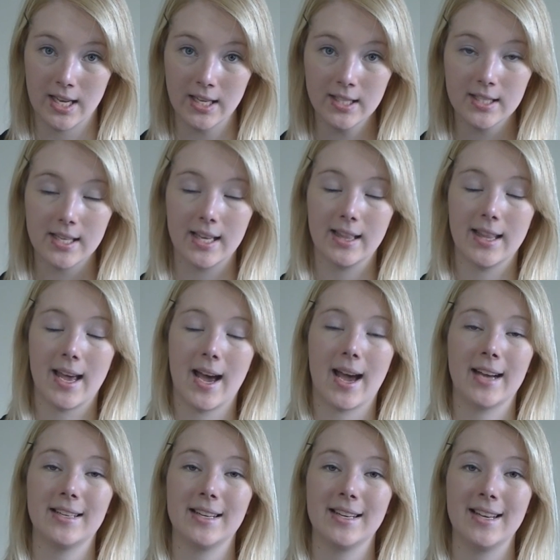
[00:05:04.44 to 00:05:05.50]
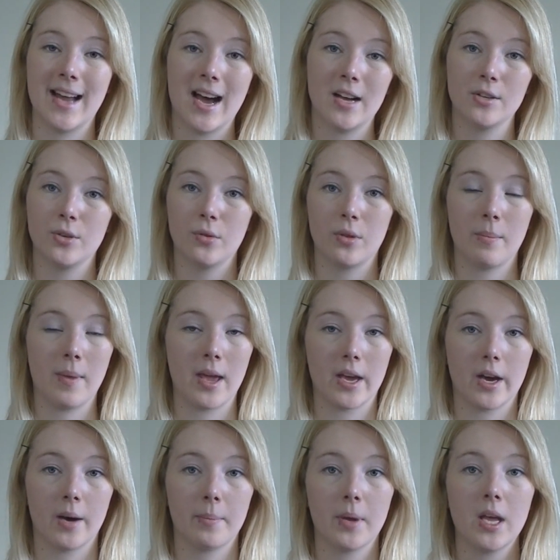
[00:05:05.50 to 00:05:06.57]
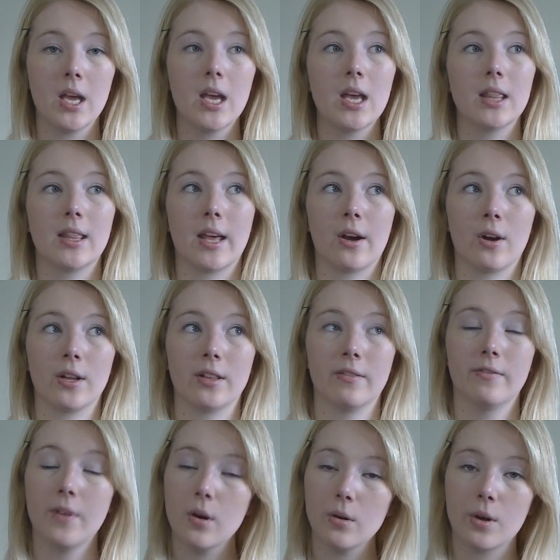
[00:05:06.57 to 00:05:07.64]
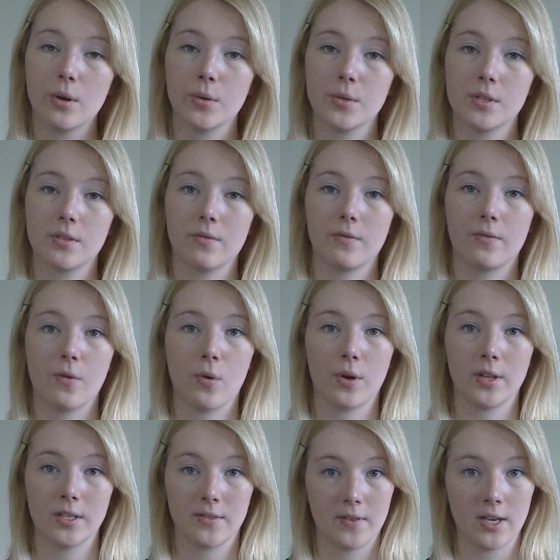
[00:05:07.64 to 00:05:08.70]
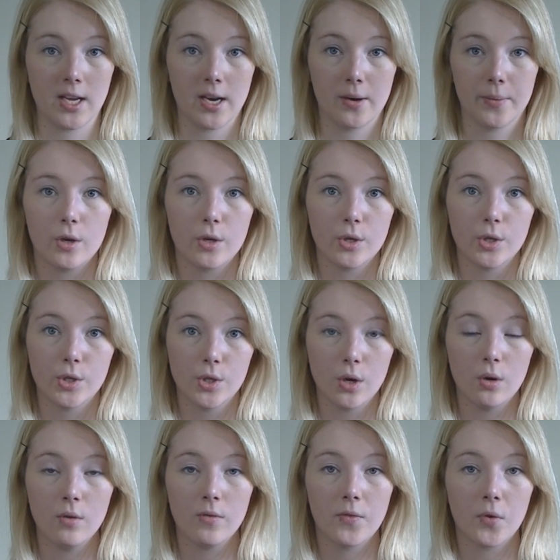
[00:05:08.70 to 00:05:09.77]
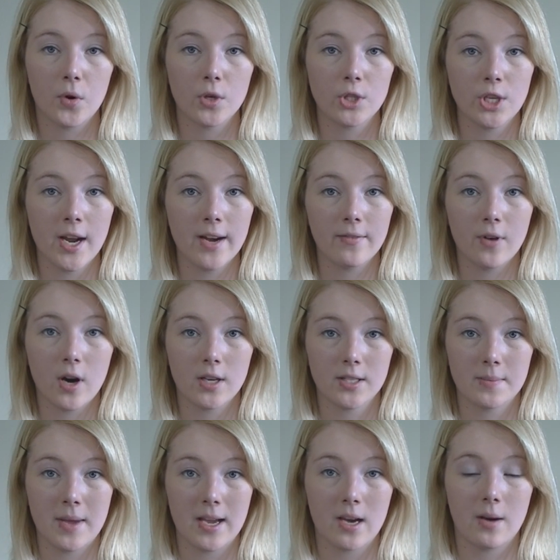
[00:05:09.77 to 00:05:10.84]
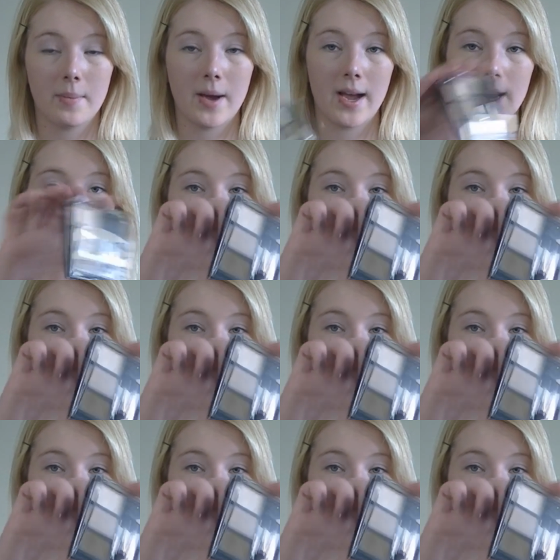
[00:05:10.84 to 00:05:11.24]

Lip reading: this, and that I did not do the makeup that are in the photos for this video. So for Jack Frost makeup, I